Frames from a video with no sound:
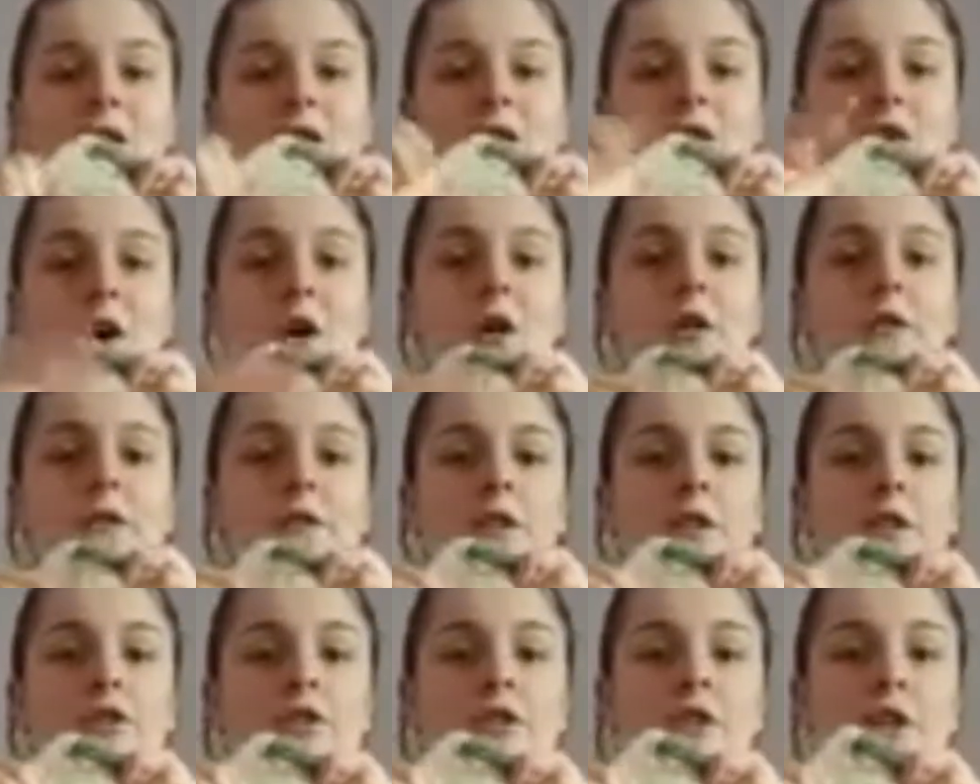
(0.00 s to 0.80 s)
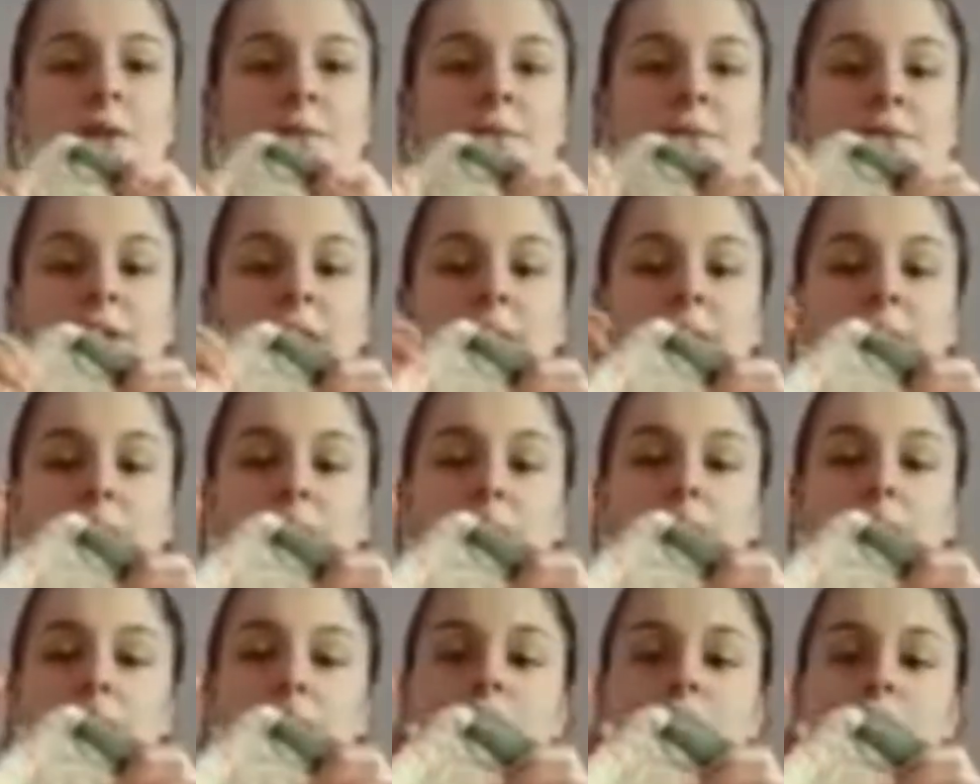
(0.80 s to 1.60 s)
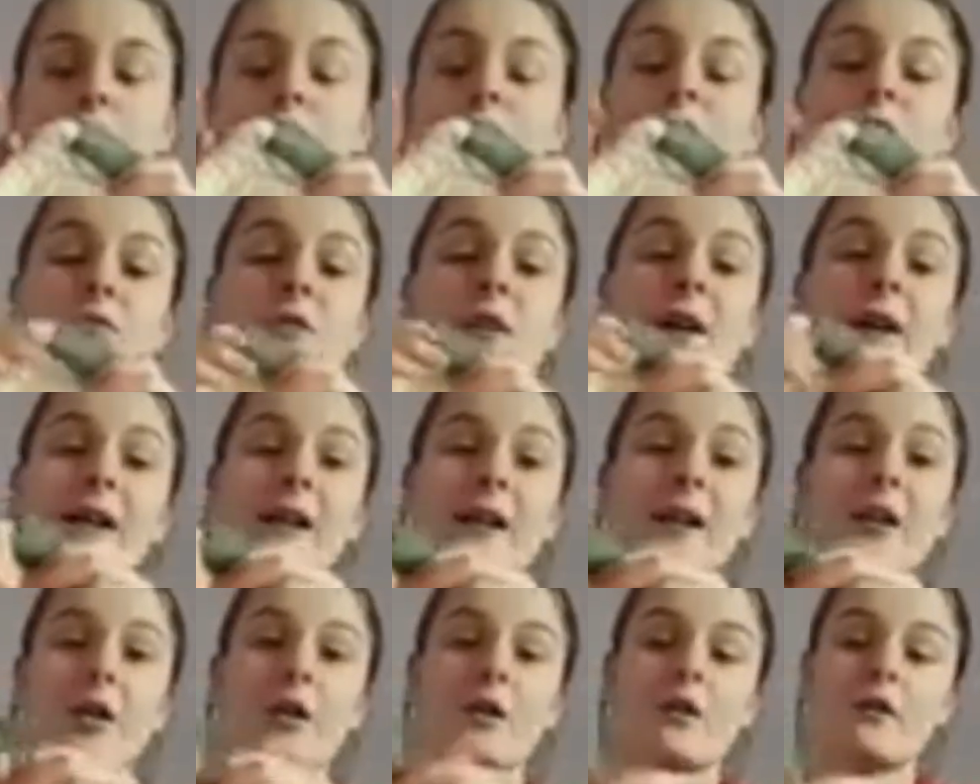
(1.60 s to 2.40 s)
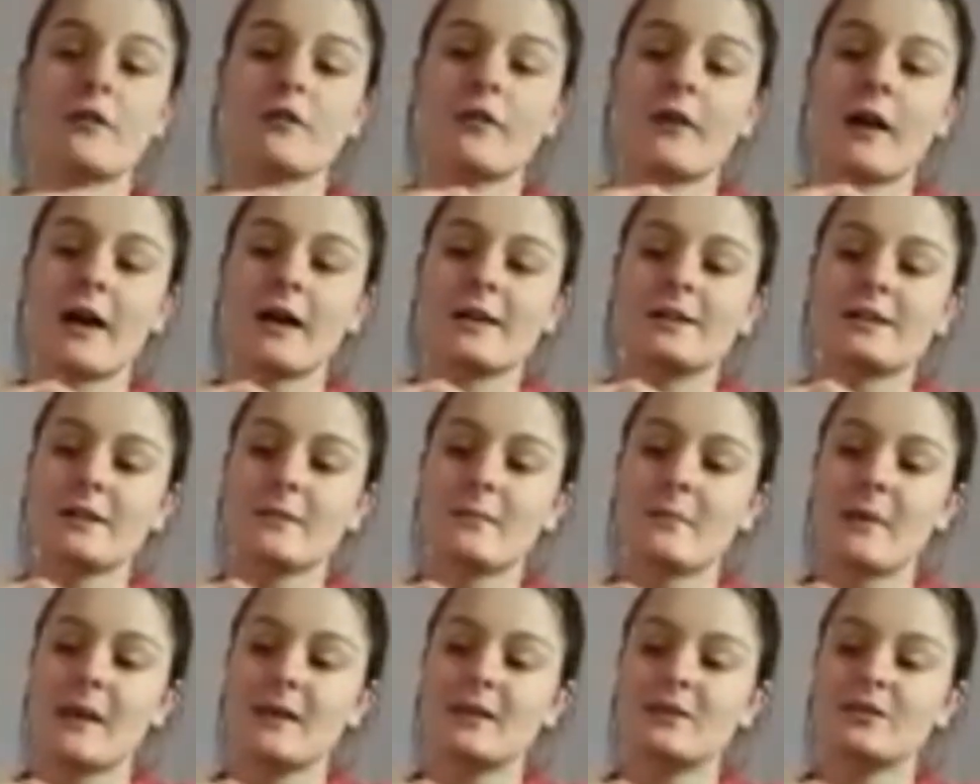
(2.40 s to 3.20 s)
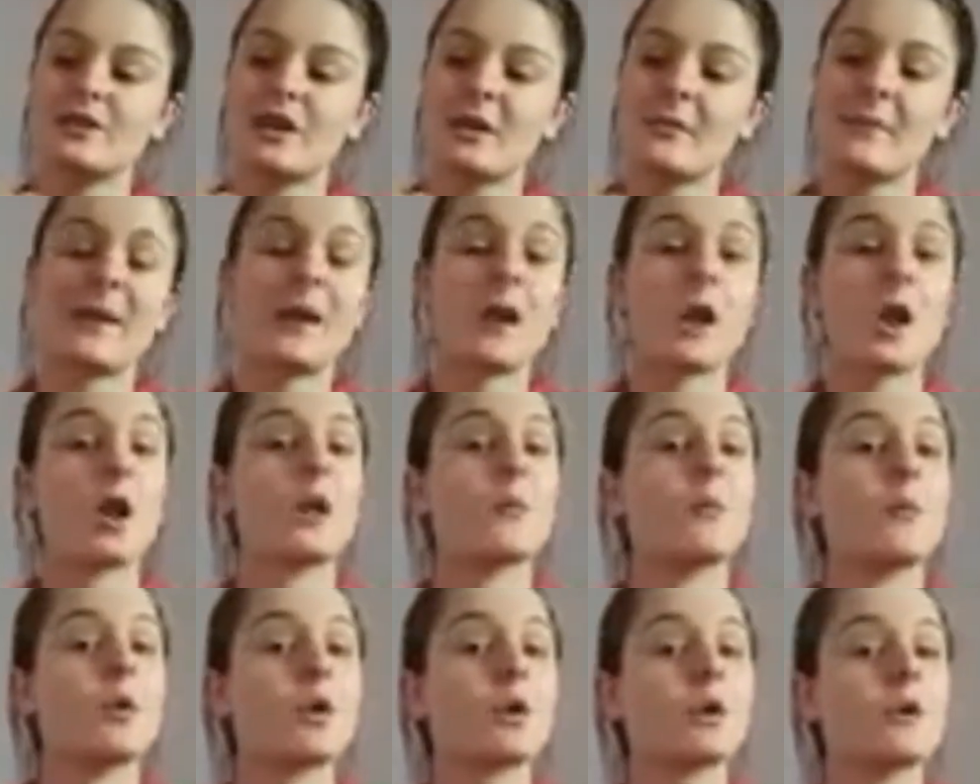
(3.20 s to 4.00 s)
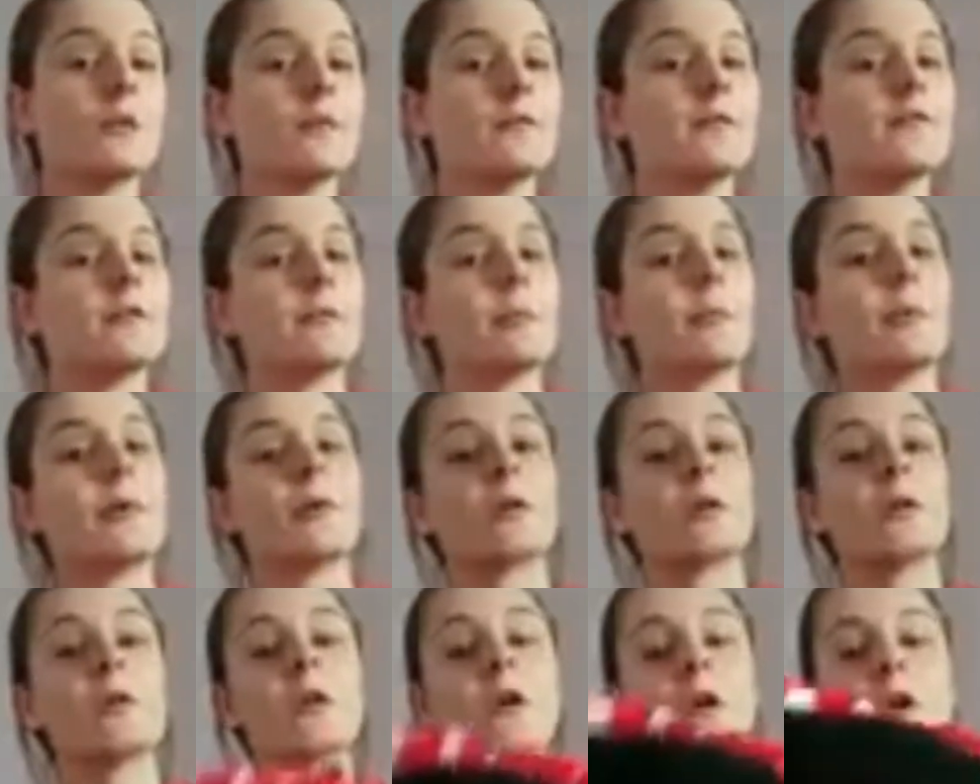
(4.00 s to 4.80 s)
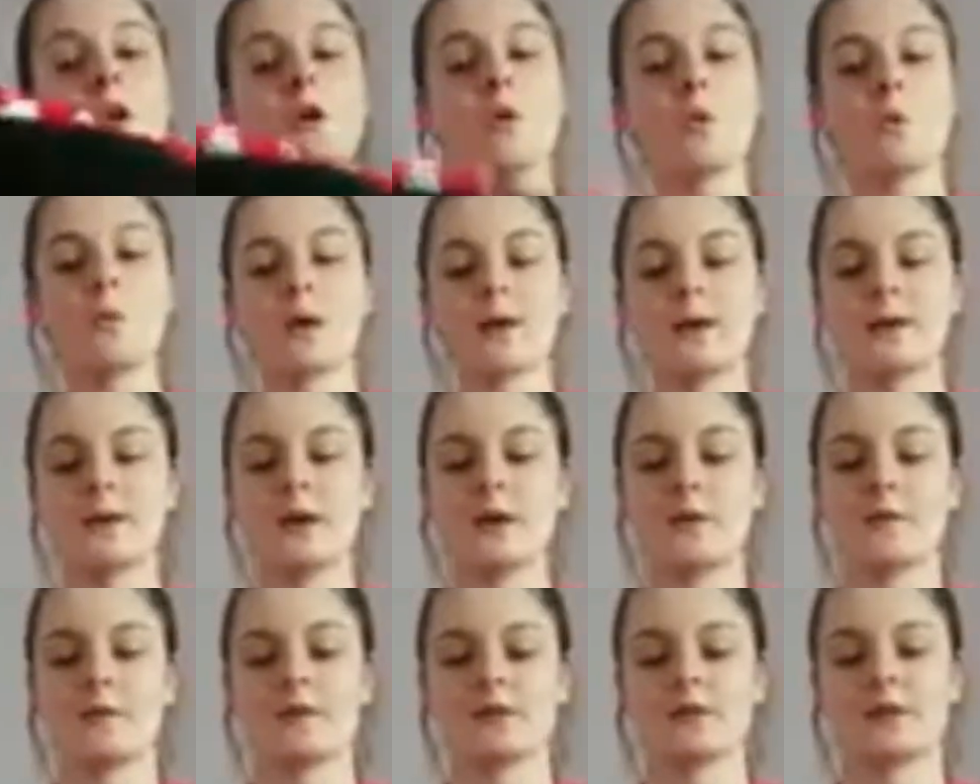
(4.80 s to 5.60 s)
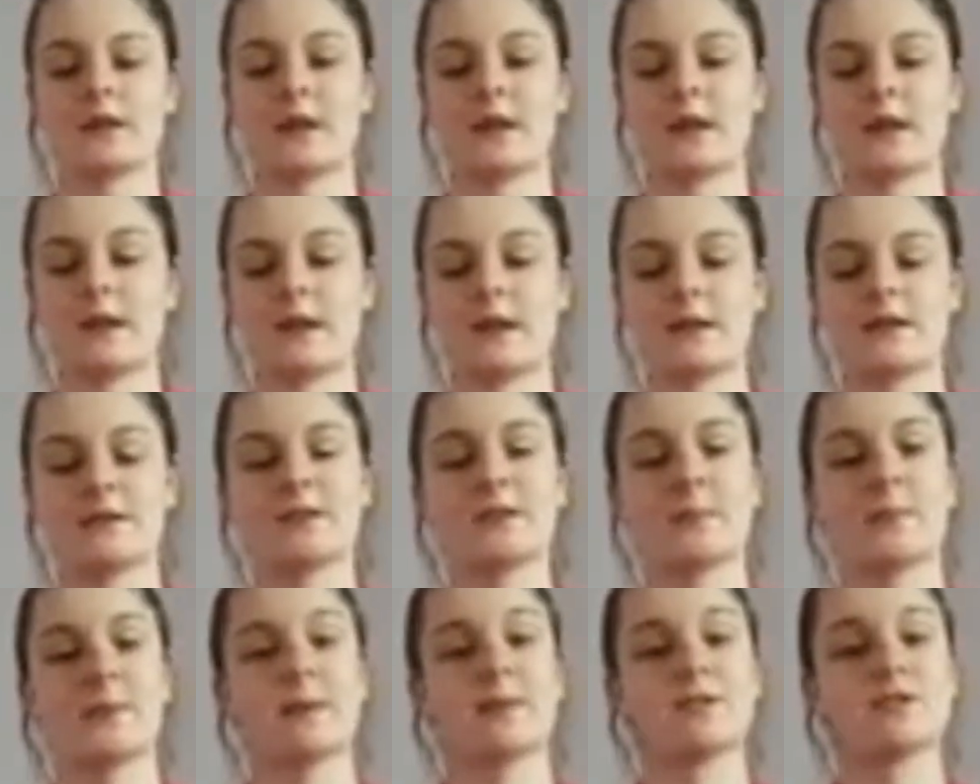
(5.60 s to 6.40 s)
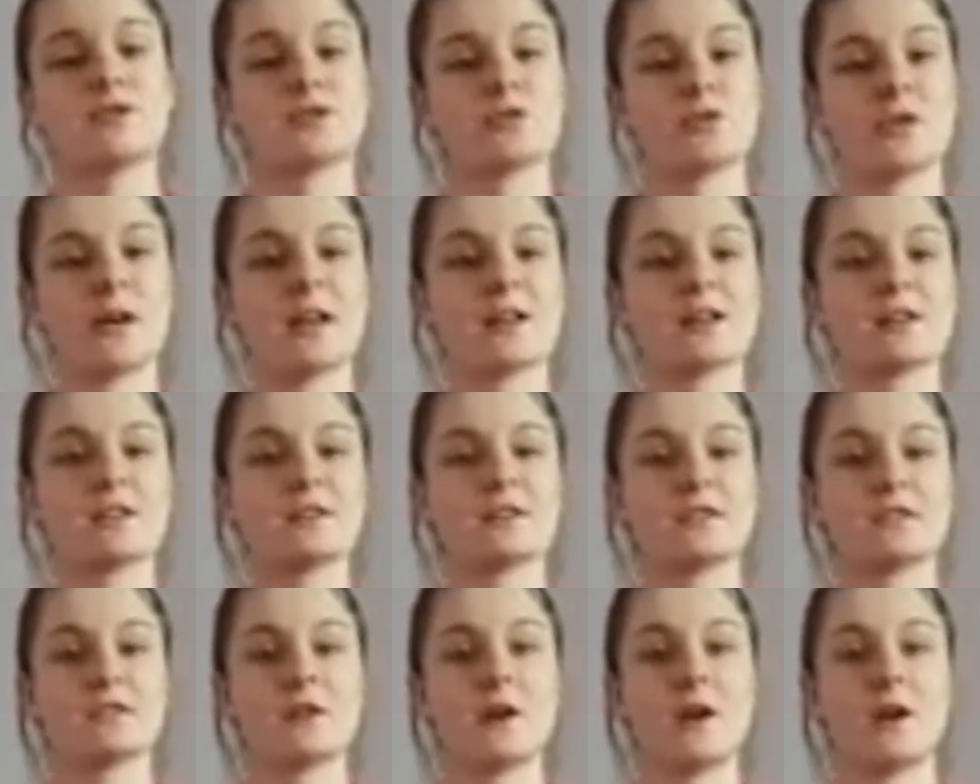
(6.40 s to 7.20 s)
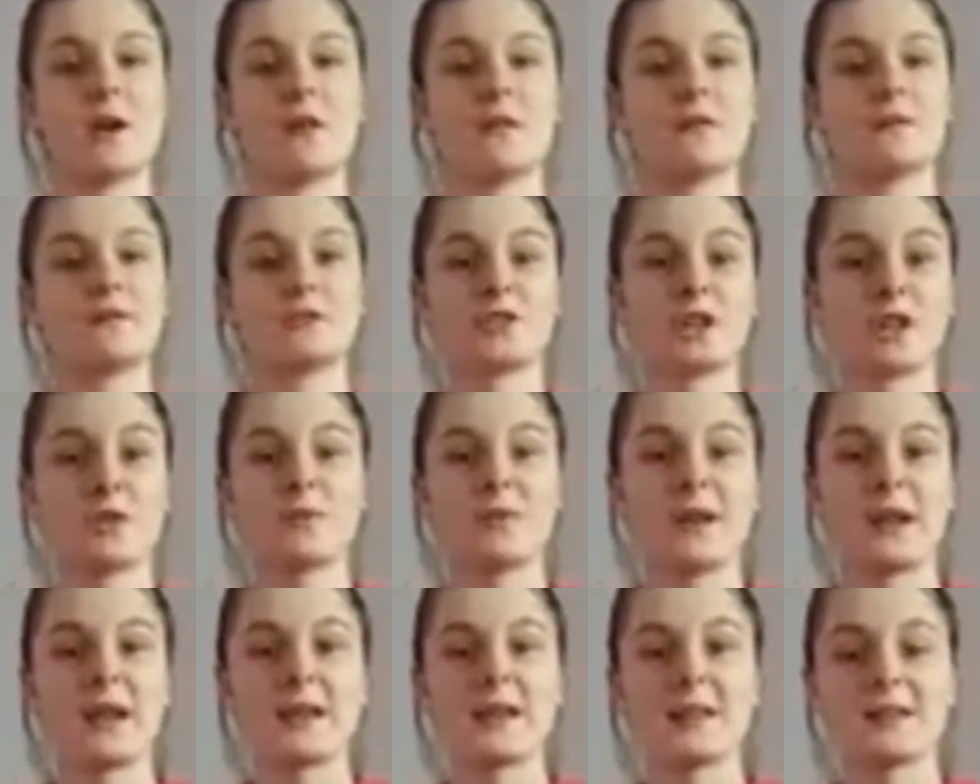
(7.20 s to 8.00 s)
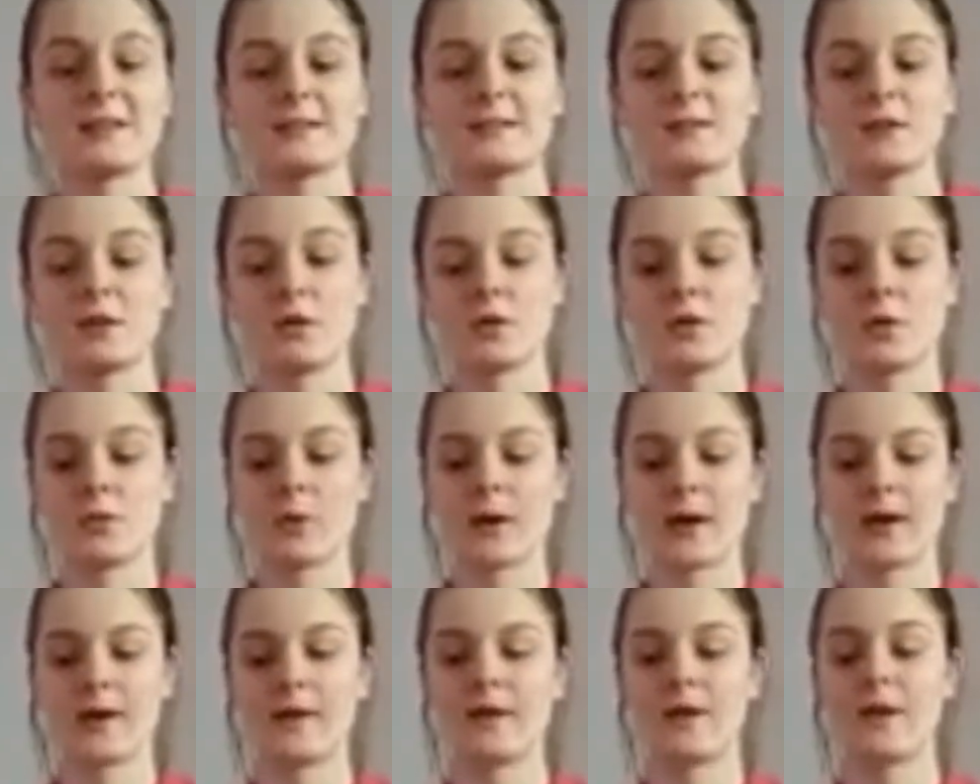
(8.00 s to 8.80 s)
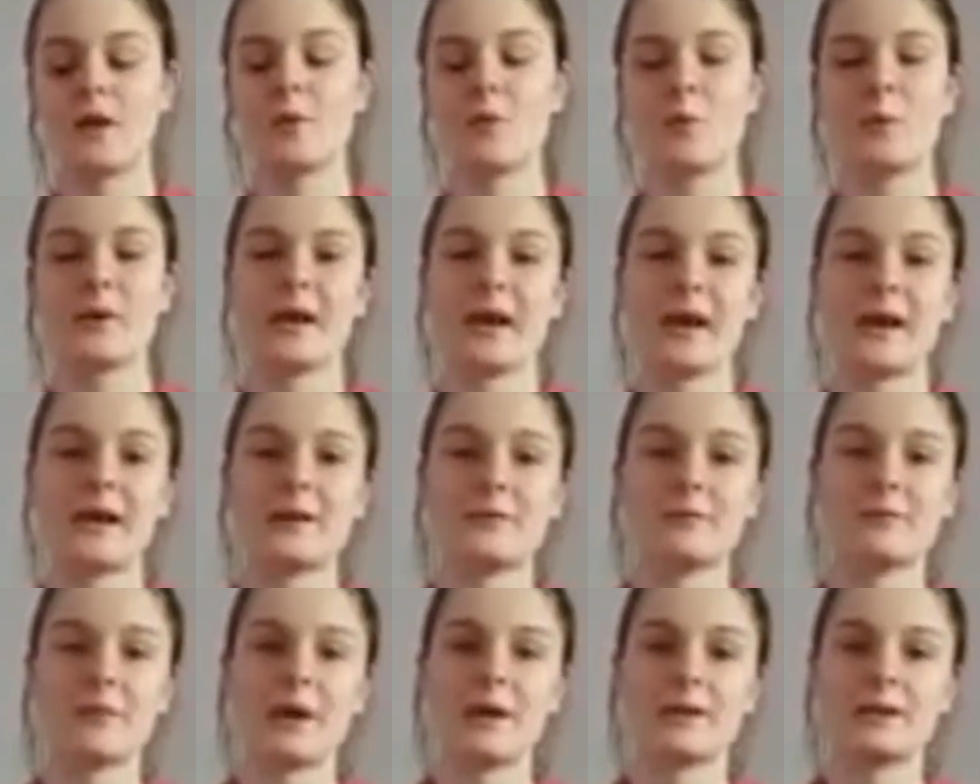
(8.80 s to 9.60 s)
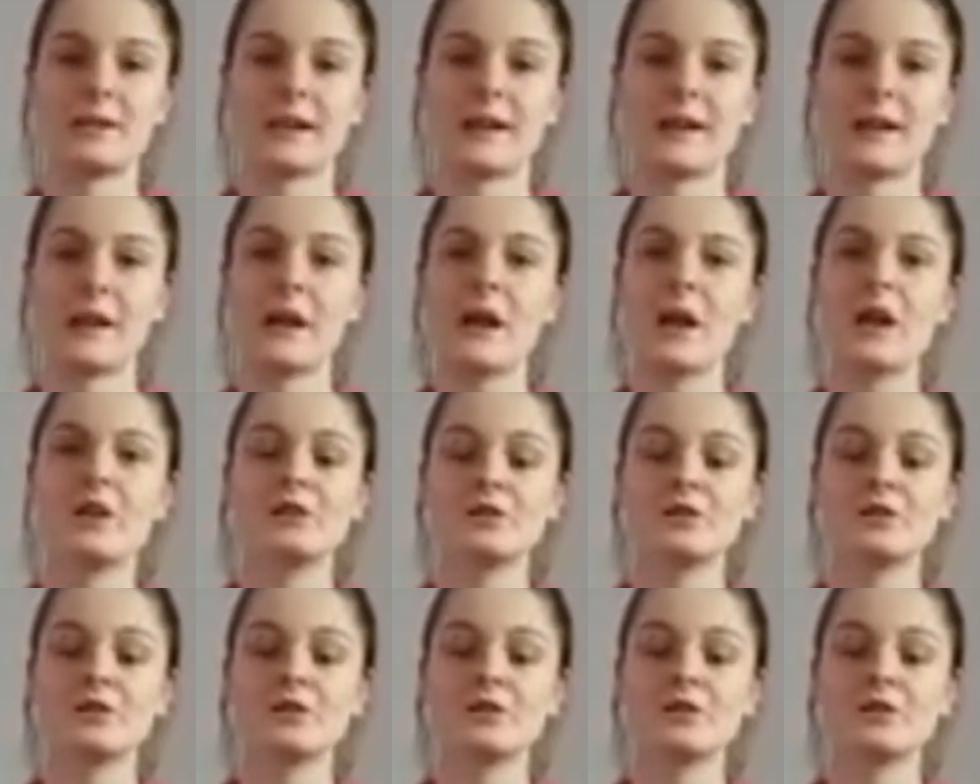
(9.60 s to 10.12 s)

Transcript: soft sheepskin, which I really love, as it makes Jammy a lot more comfortable when obviously he's a bit stressed of show days or when we're getting him ready.